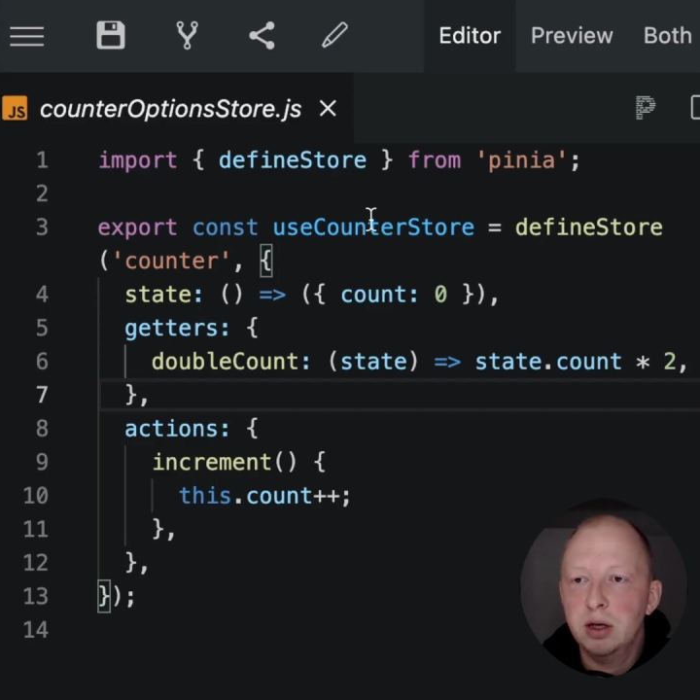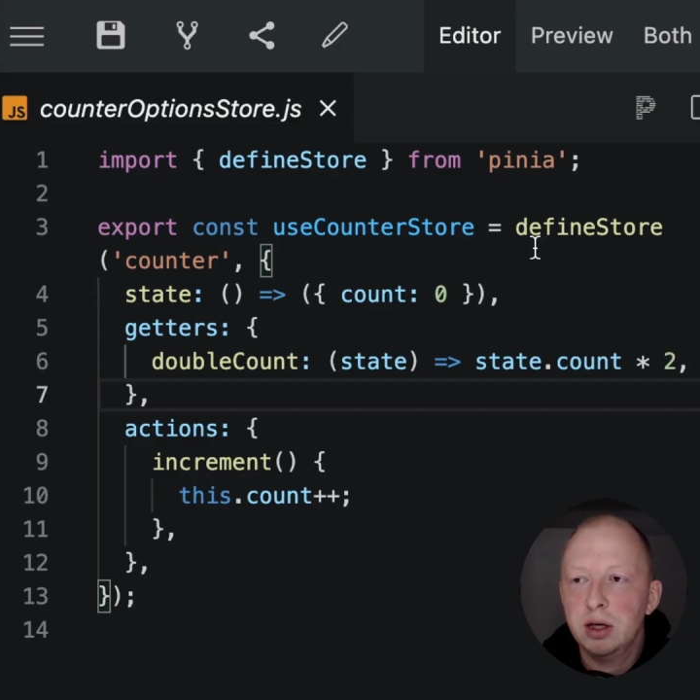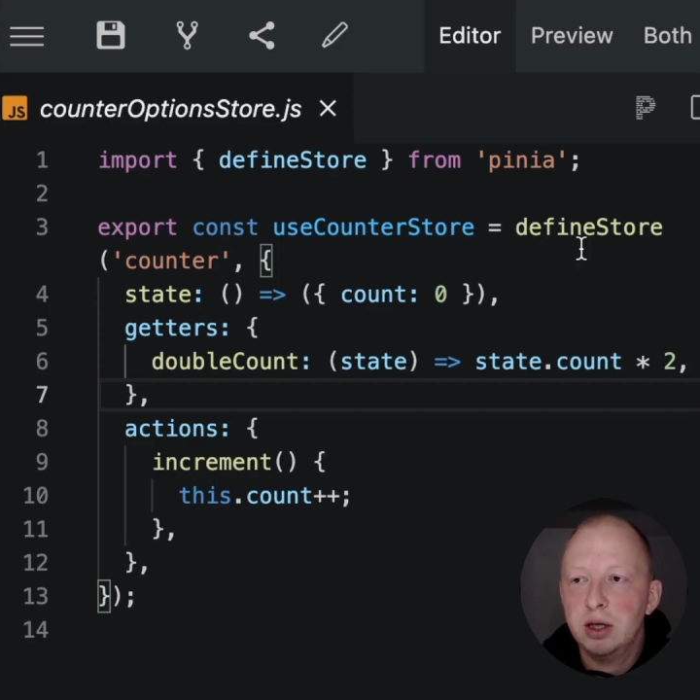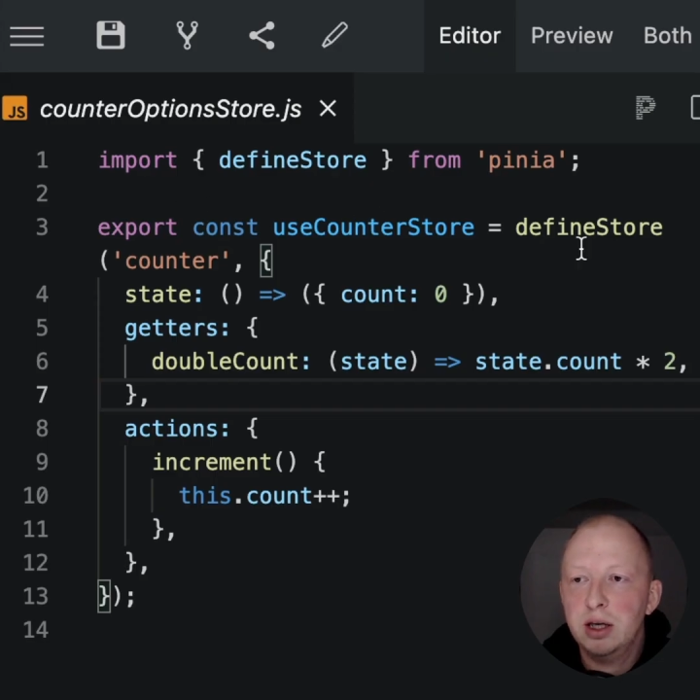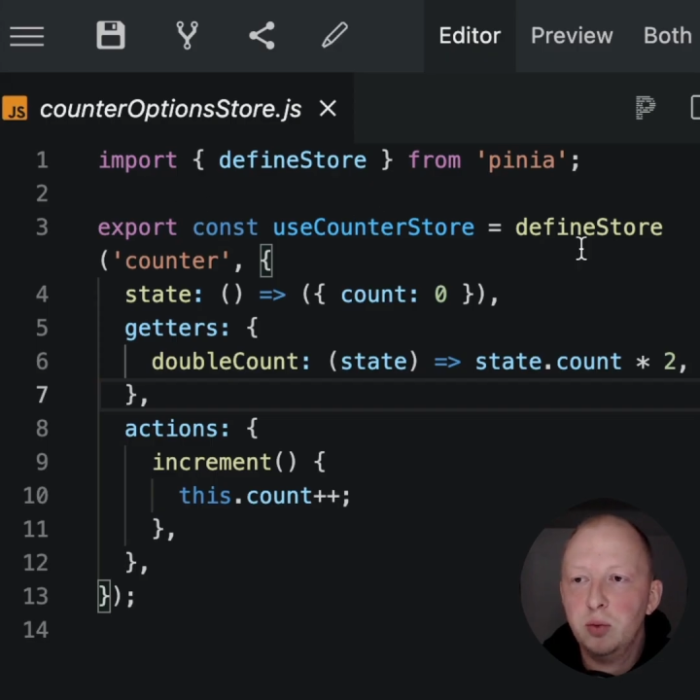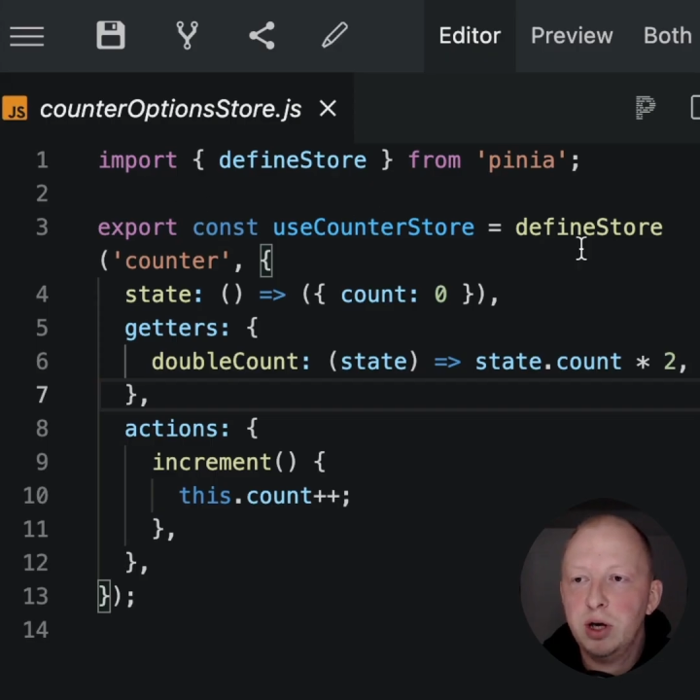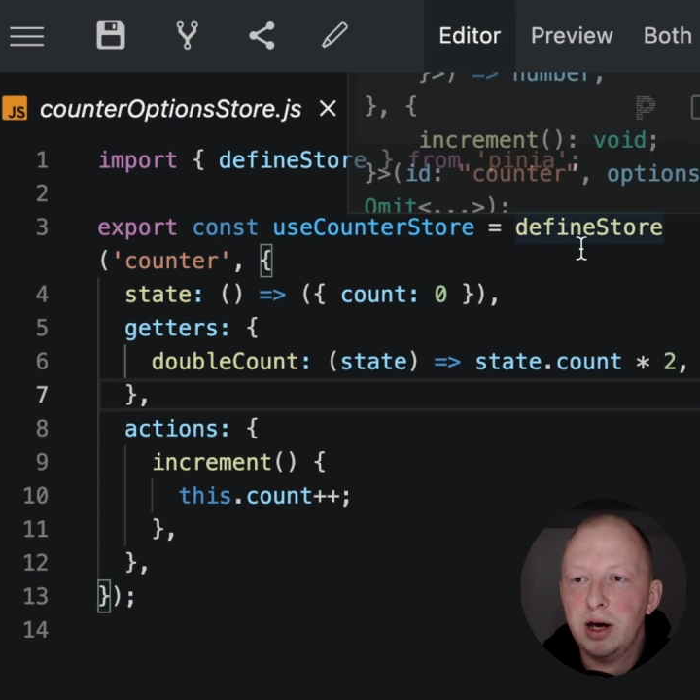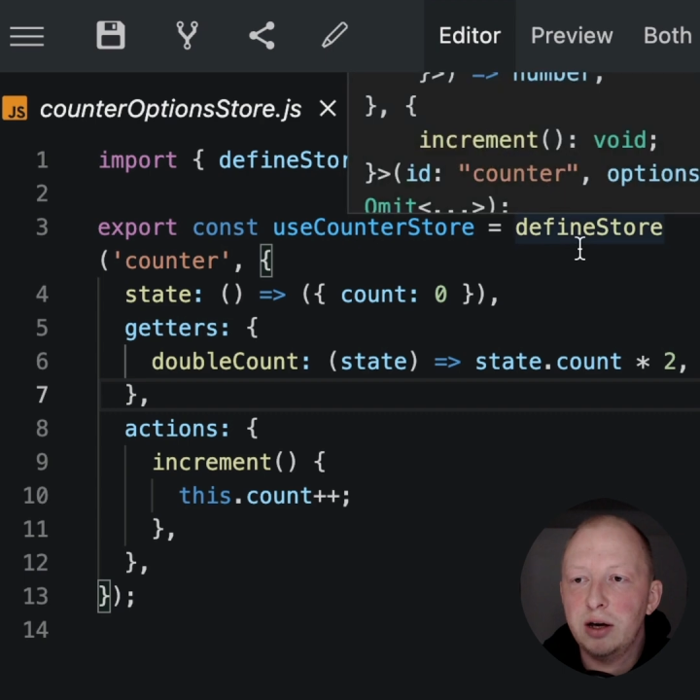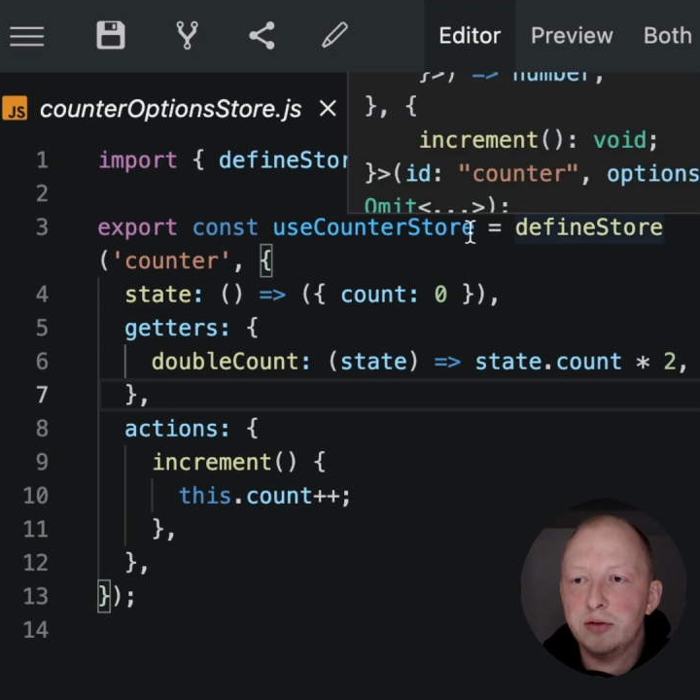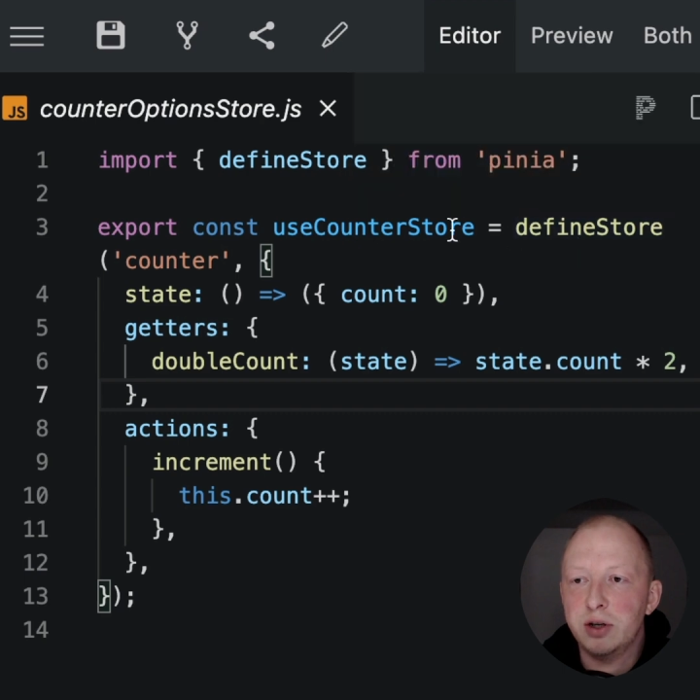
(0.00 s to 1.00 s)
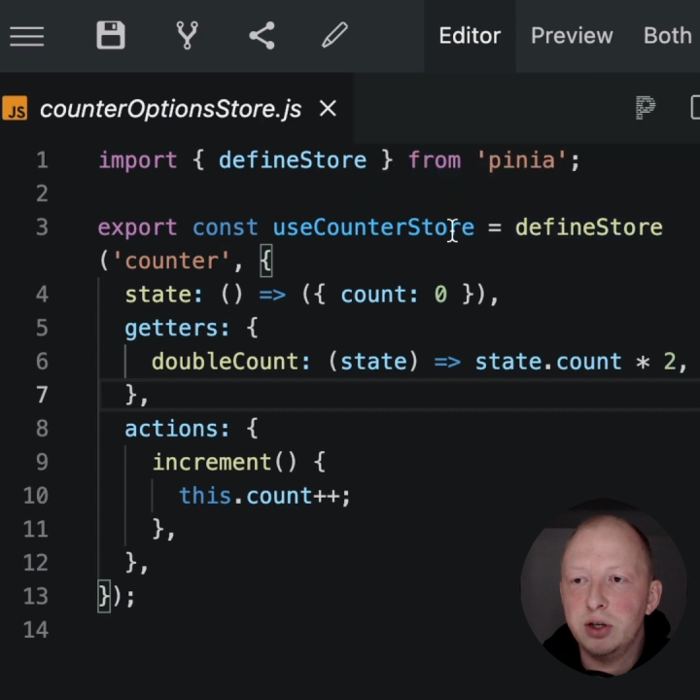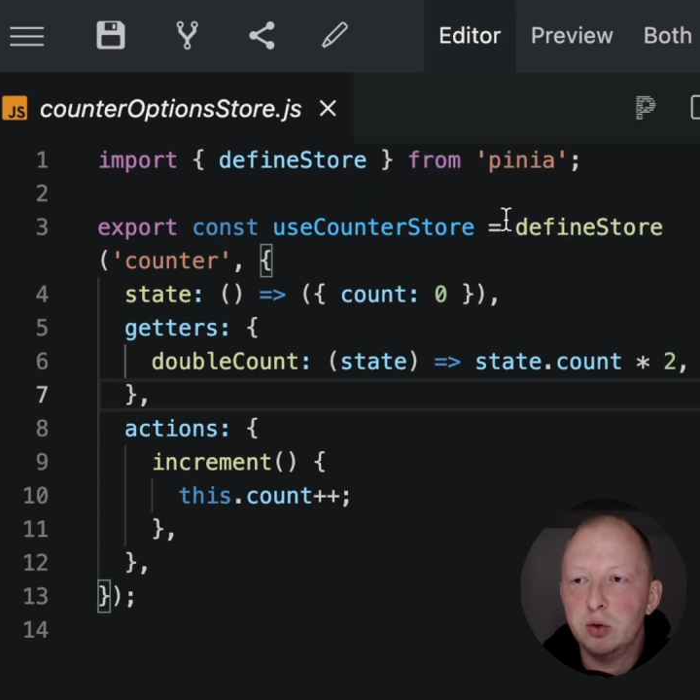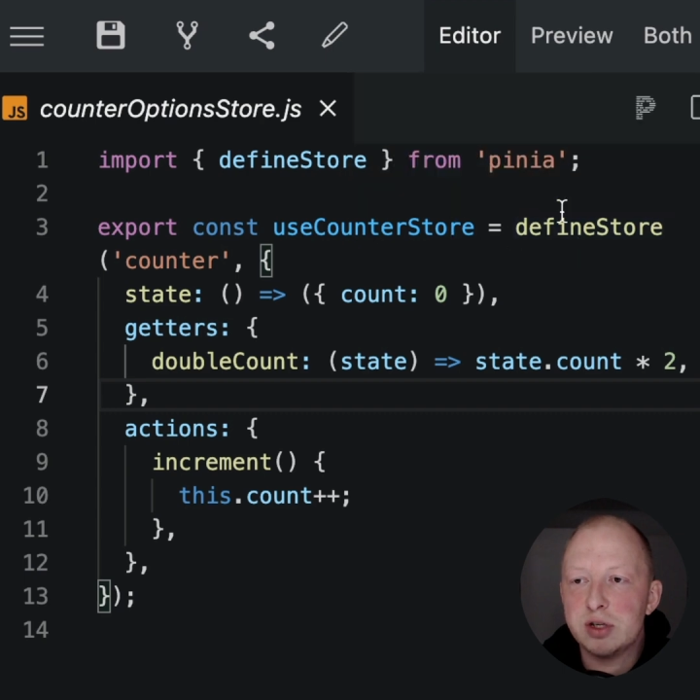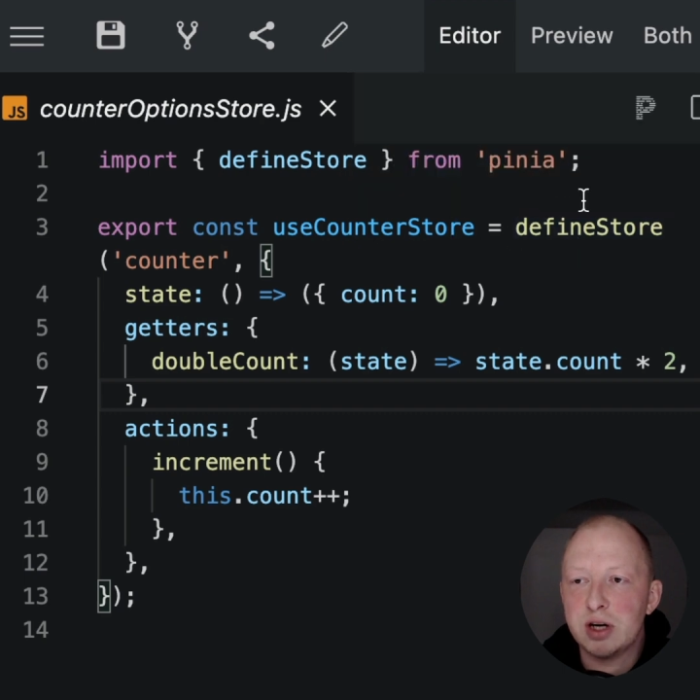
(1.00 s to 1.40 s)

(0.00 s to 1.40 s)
Here we have a use